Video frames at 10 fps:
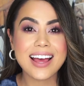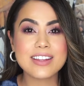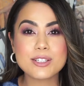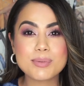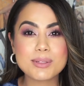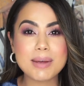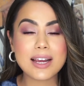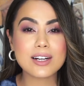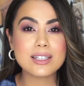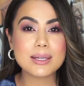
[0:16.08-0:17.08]
and they're supposed to make
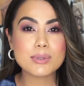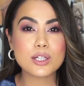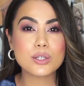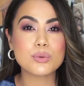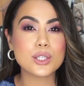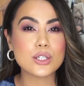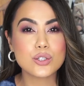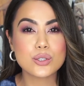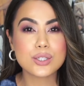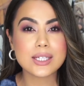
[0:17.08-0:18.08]
our lips look really
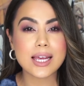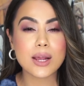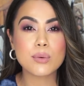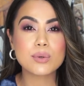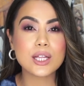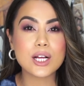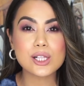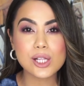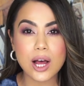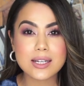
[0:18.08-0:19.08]
juicy, really
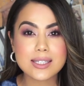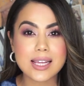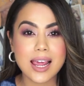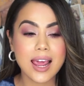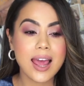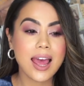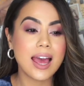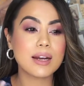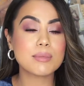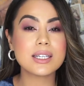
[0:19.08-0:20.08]
glossy,
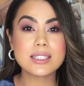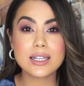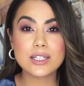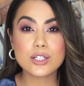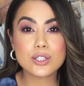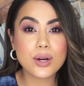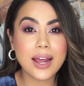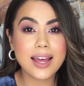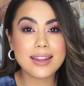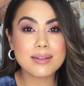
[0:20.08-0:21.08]
and I'm really excited to
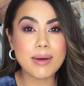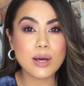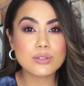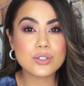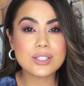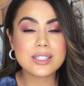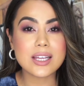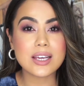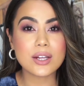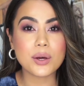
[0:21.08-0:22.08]
try them out and just
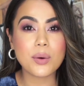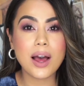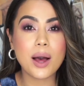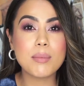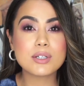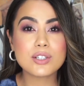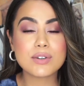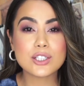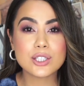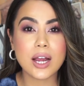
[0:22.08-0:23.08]
see, you know, how much of
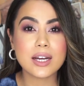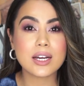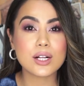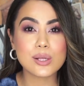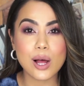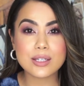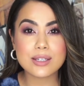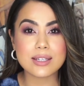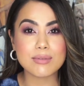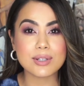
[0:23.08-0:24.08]
a shine and a gloss
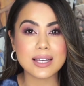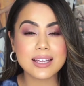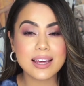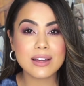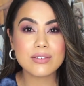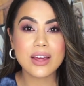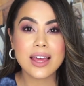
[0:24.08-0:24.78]
does it really give?